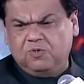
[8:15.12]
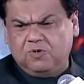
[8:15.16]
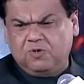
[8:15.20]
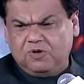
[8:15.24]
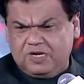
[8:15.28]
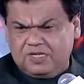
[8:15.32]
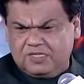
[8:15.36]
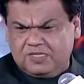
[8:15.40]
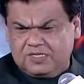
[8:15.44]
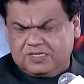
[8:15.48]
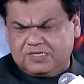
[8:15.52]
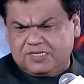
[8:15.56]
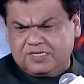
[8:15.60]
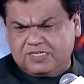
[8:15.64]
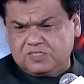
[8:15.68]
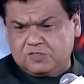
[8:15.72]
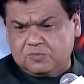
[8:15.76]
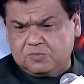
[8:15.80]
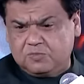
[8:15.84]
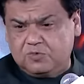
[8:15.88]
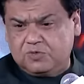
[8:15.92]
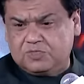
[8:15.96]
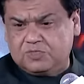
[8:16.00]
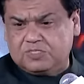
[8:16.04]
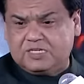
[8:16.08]
not only the test
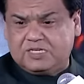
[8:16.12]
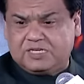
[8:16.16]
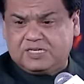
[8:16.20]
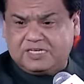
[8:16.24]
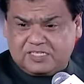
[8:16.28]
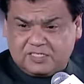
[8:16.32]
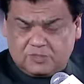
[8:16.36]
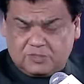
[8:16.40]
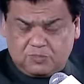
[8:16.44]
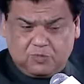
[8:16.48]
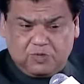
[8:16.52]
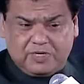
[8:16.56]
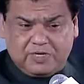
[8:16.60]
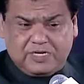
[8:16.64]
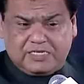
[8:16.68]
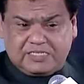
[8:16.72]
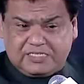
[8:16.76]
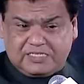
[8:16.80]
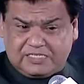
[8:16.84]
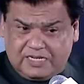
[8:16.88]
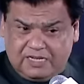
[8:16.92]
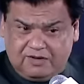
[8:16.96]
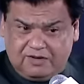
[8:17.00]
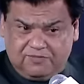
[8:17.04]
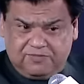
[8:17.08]
books the test book
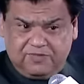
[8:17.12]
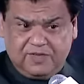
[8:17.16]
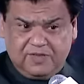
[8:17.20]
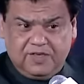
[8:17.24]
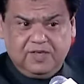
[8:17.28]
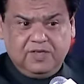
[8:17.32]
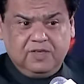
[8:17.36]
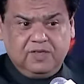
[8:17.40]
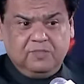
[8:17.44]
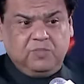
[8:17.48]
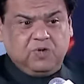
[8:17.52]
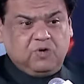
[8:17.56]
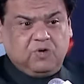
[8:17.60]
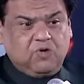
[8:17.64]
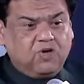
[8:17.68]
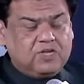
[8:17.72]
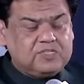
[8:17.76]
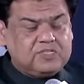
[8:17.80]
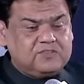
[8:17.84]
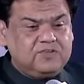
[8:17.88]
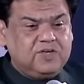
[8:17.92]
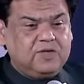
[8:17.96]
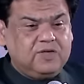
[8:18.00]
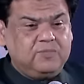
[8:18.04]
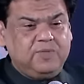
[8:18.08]
itself
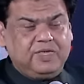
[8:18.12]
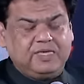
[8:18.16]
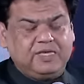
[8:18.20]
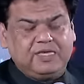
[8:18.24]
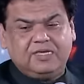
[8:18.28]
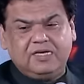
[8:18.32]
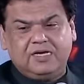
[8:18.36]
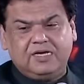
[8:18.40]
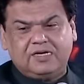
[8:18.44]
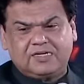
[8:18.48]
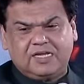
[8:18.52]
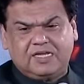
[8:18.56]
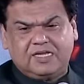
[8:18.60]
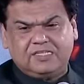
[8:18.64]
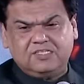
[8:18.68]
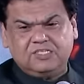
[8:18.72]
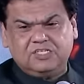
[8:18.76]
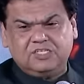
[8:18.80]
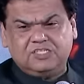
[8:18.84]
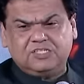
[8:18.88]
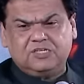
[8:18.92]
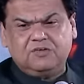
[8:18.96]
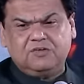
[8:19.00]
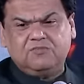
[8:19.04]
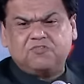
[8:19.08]
because we are making a
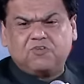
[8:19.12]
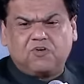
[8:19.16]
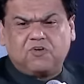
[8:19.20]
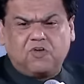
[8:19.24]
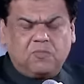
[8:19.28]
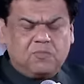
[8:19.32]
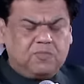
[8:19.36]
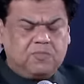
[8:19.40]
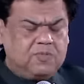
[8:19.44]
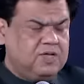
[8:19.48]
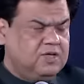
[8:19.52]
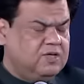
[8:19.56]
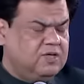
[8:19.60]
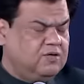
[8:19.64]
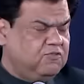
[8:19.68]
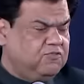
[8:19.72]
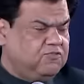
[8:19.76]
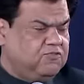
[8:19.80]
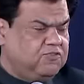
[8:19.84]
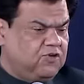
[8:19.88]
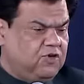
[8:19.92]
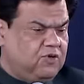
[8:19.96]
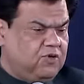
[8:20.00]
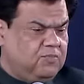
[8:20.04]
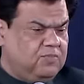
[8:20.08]
transition from
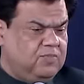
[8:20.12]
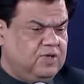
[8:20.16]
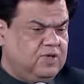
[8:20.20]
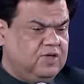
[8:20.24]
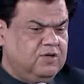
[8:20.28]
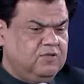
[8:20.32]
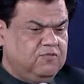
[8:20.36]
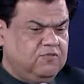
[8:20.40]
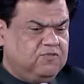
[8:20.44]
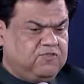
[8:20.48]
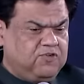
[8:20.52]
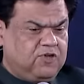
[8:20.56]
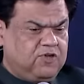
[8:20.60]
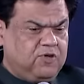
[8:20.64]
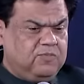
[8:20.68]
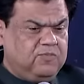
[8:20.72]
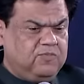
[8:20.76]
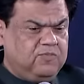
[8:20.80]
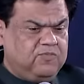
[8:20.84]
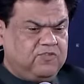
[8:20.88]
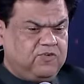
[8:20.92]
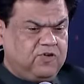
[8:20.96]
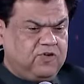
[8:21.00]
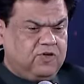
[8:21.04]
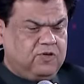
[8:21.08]
from from,
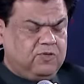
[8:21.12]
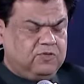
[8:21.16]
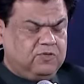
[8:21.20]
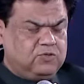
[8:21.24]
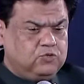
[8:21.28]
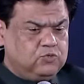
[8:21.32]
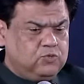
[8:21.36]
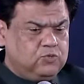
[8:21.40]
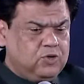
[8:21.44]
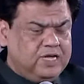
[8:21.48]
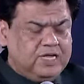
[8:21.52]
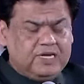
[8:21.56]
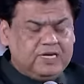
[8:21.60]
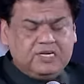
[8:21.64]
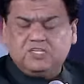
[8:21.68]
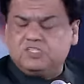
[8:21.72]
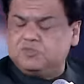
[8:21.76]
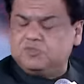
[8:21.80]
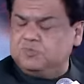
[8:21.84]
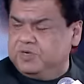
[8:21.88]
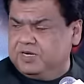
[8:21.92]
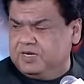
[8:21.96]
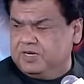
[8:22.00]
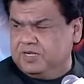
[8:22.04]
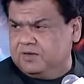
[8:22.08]
from to an english
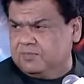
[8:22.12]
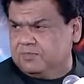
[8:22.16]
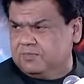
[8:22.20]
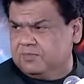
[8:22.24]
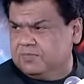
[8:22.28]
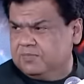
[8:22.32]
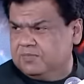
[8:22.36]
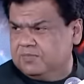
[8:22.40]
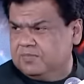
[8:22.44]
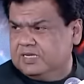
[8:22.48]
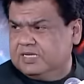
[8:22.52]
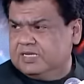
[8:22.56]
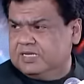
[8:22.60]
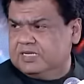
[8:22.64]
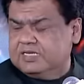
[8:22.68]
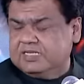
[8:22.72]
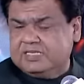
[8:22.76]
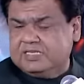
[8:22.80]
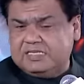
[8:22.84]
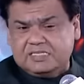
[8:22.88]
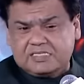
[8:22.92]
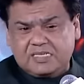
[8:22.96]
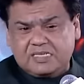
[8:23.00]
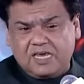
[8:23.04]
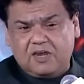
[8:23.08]
medium
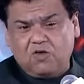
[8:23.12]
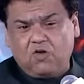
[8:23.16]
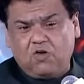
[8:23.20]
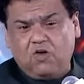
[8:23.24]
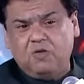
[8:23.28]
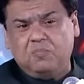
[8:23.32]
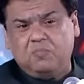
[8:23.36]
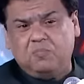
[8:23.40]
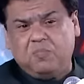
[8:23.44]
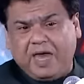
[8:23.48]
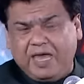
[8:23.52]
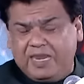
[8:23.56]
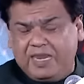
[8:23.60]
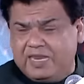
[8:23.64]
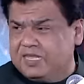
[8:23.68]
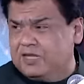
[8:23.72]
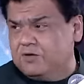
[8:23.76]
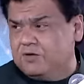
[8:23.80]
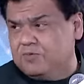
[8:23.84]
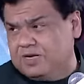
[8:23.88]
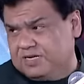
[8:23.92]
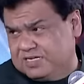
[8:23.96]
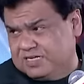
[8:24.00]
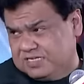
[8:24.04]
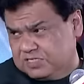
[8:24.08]
these are all
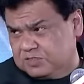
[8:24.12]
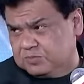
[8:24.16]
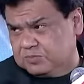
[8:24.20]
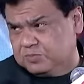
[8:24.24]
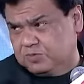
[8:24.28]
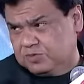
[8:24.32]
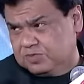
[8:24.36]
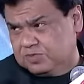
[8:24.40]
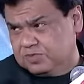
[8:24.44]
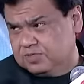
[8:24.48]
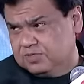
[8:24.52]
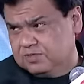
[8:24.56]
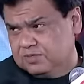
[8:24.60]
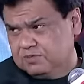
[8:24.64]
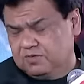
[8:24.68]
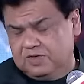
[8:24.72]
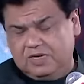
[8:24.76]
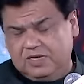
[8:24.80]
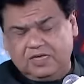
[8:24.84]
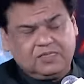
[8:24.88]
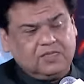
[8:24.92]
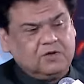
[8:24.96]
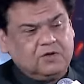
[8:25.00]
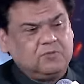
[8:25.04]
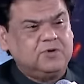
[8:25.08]
bilingual test book in
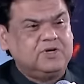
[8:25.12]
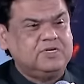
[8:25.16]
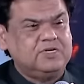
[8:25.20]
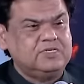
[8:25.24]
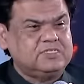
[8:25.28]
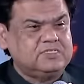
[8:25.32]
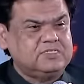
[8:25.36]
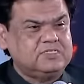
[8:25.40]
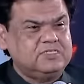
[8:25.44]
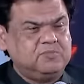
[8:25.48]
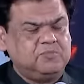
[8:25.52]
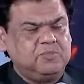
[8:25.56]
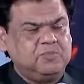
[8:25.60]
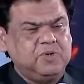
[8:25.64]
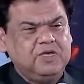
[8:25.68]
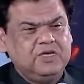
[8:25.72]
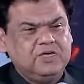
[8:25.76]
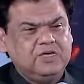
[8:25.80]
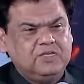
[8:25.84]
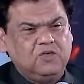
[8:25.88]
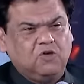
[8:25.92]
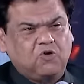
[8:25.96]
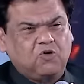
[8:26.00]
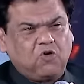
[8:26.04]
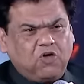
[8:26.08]
other words the,
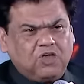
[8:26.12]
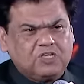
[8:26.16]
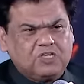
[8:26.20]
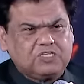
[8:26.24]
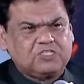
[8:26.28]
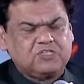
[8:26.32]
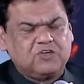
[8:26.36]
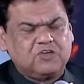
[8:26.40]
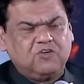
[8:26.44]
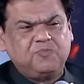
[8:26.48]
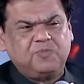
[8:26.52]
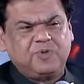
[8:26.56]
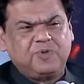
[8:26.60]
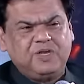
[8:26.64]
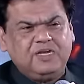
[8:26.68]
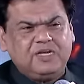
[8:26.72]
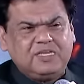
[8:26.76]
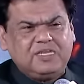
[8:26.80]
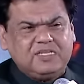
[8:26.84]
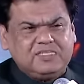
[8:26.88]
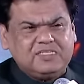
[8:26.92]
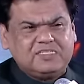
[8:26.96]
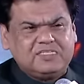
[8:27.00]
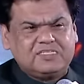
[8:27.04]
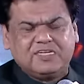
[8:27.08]
the cost of
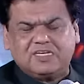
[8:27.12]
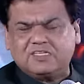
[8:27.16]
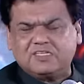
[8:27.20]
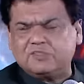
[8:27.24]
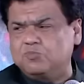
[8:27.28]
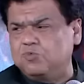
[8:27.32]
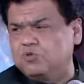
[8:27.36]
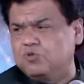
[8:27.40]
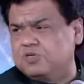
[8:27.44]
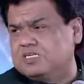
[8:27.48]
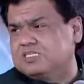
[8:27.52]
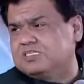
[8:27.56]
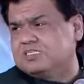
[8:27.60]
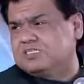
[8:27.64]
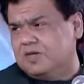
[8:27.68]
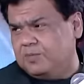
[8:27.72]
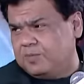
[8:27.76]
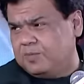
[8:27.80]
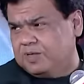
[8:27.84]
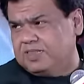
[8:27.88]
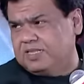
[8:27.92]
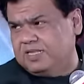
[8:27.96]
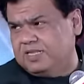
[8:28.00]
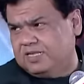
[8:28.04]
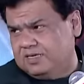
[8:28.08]
printing this test book is
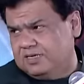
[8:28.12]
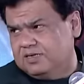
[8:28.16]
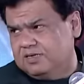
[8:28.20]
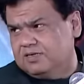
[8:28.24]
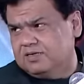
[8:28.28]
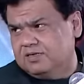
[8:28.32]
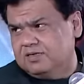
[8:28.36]
double than